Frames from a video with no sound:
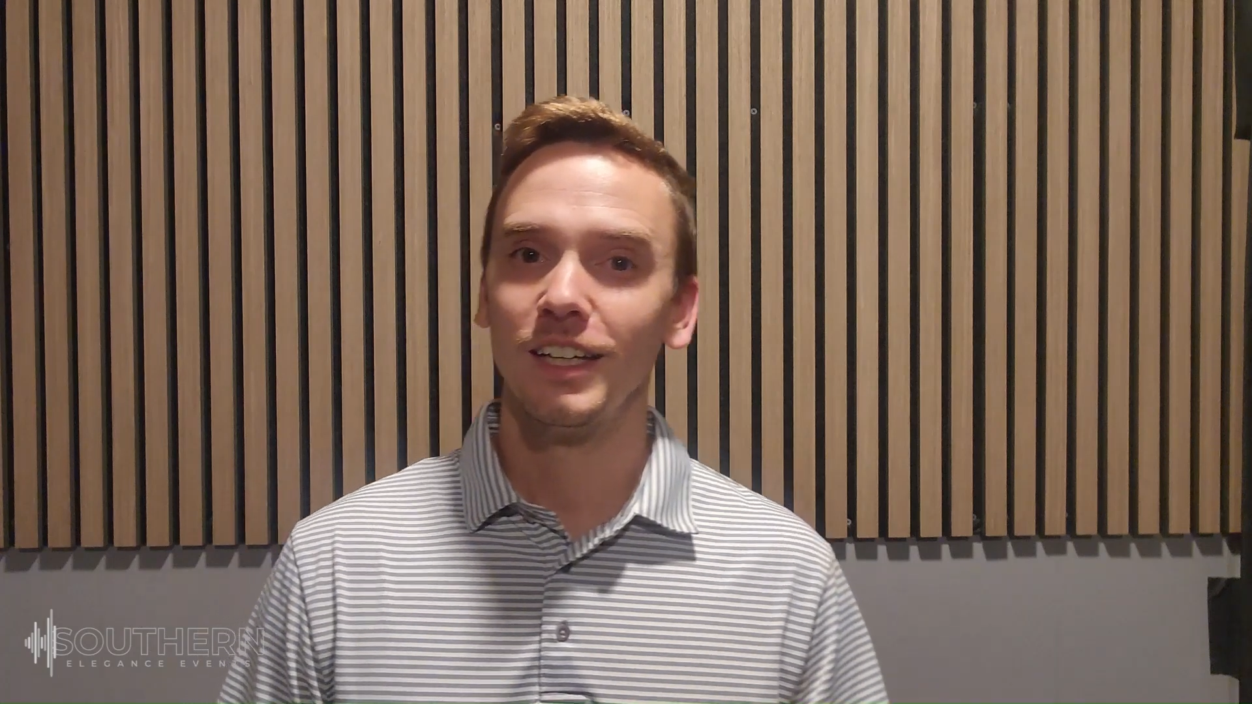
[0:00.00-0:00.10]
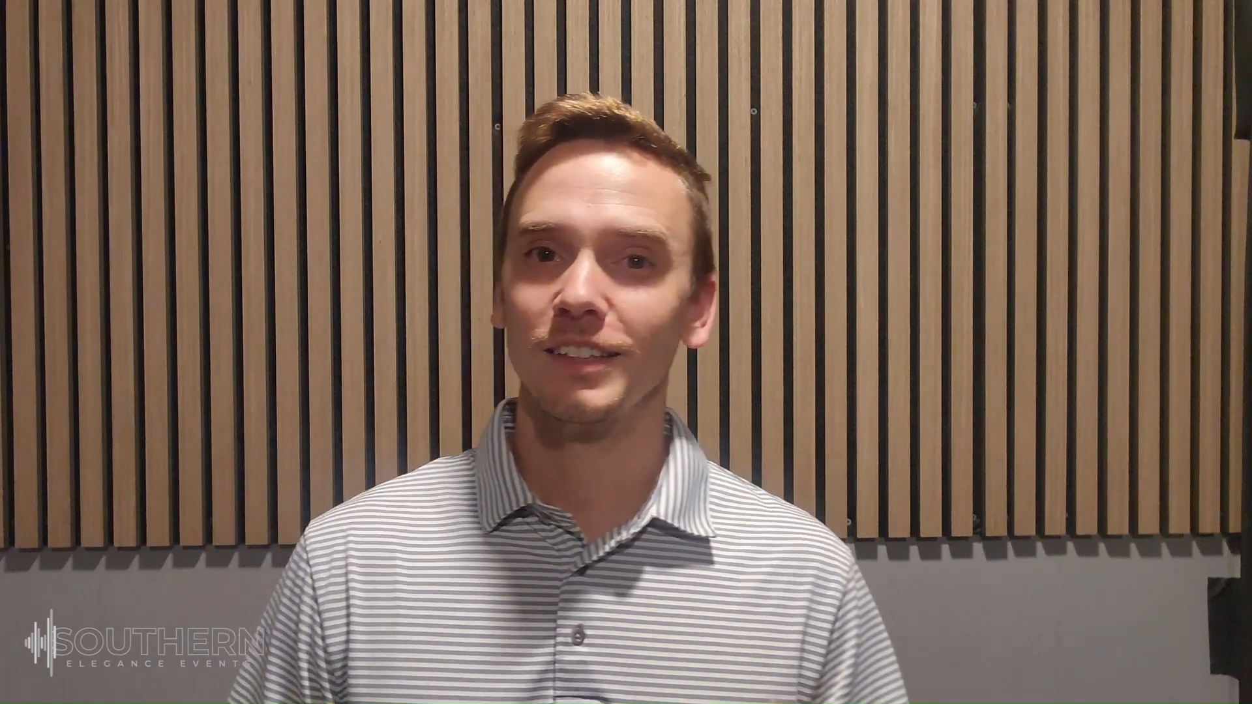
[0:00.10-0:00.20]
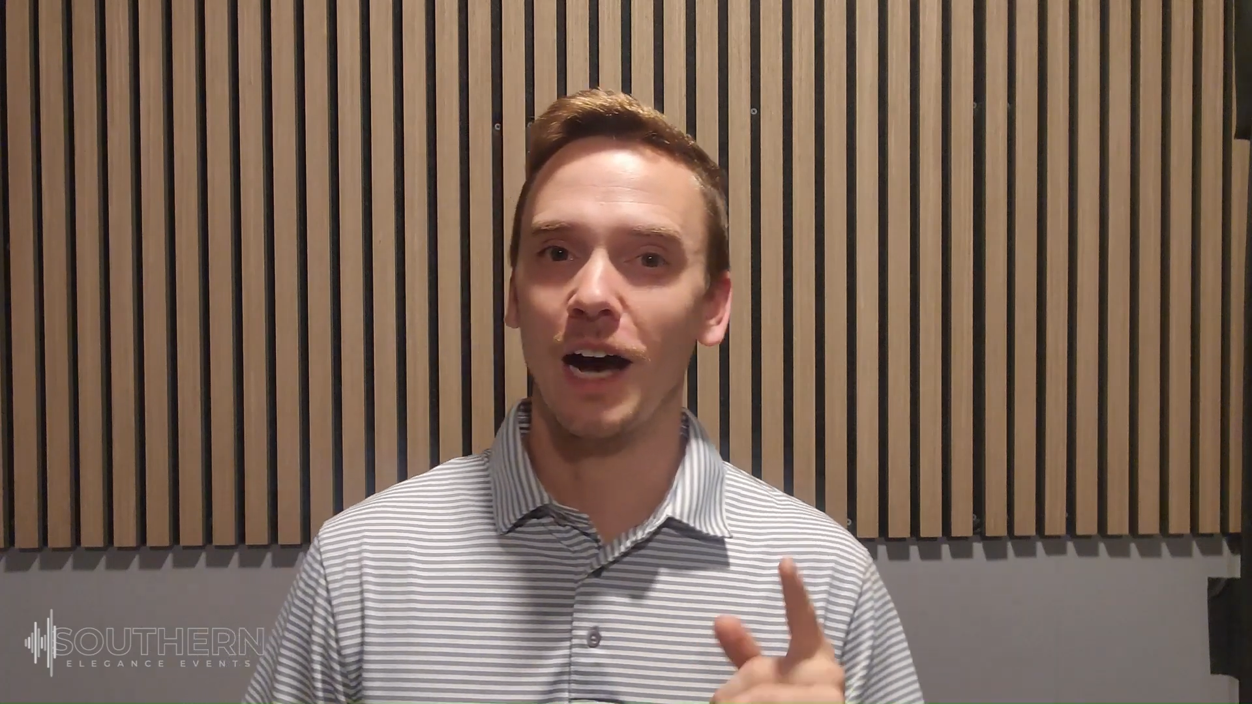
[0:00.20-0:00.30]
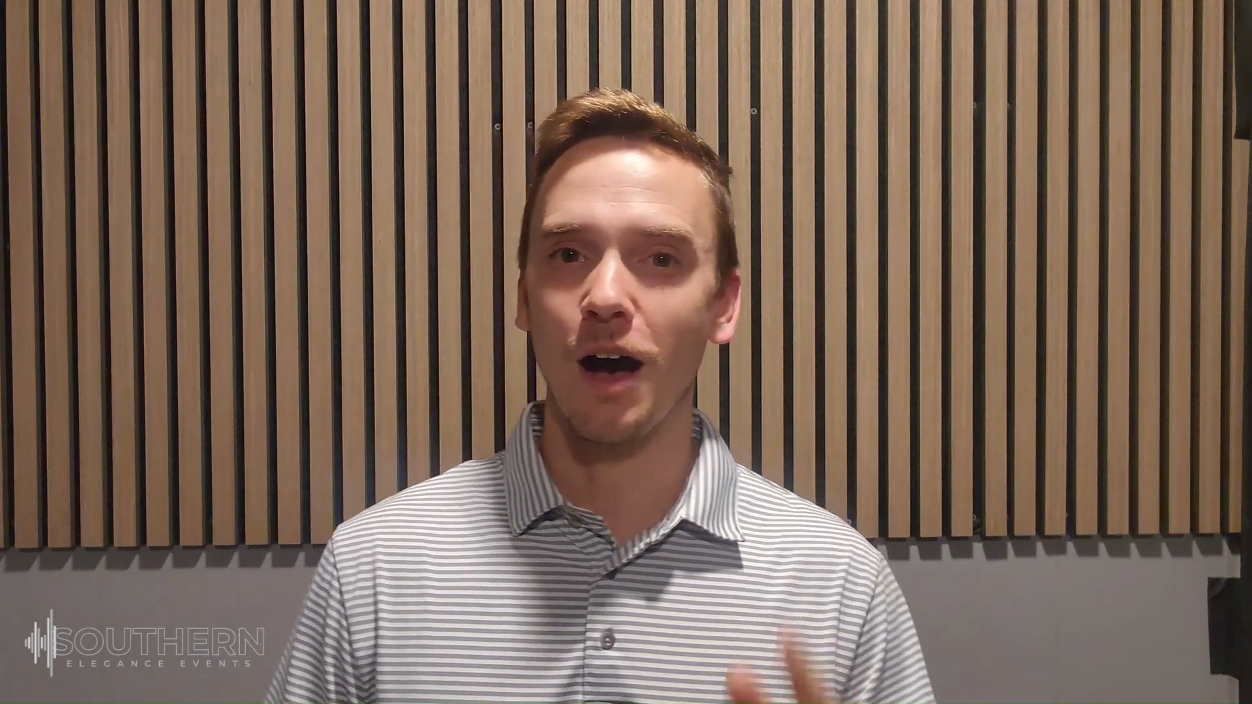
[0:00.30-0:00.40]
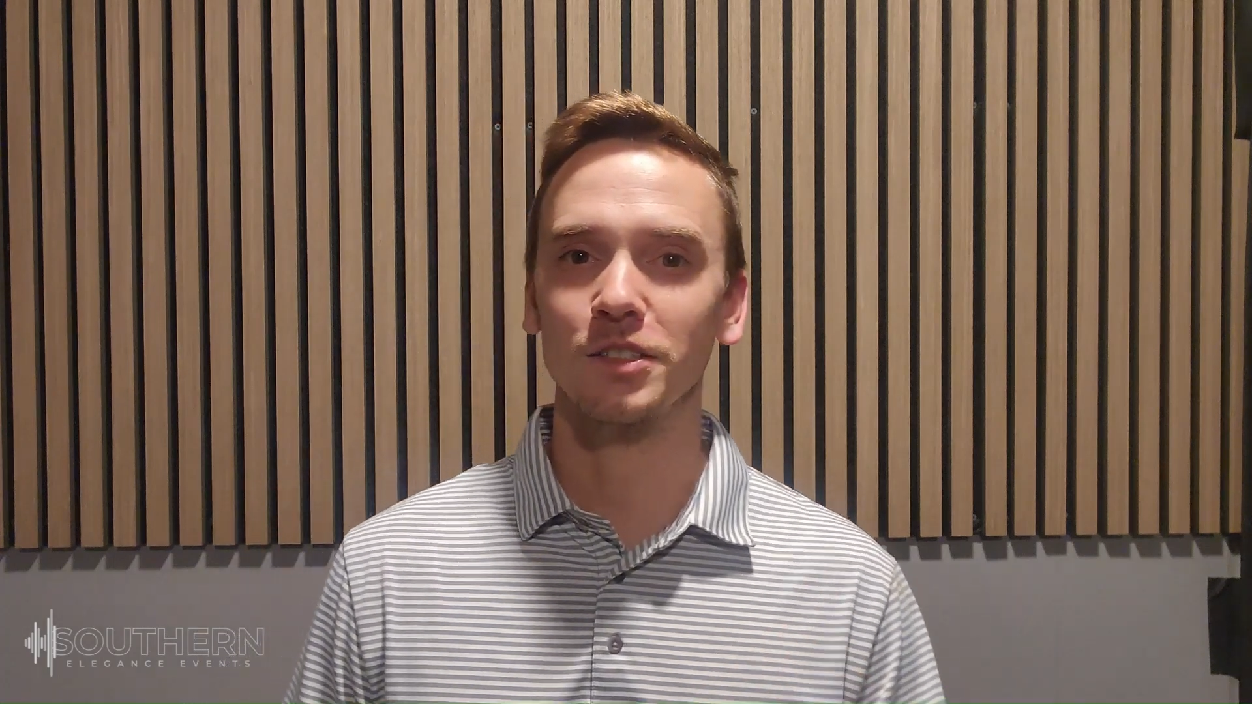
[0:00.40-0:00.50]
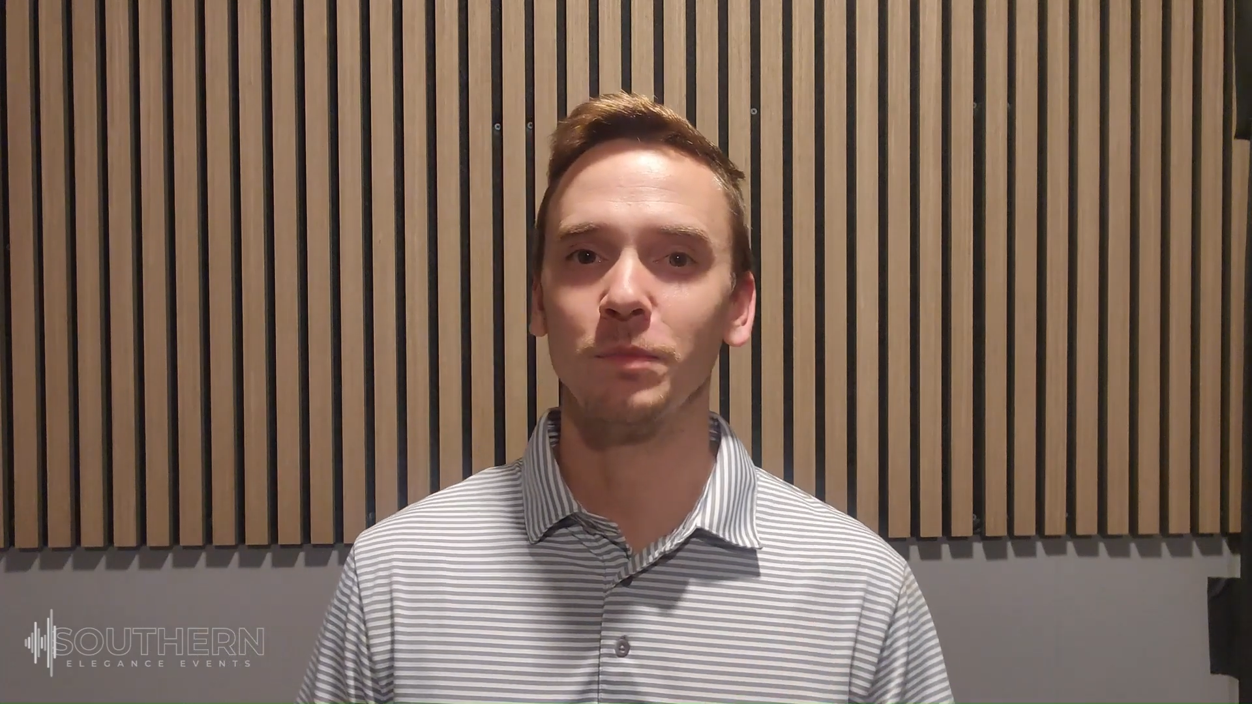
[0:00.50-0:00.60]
the ops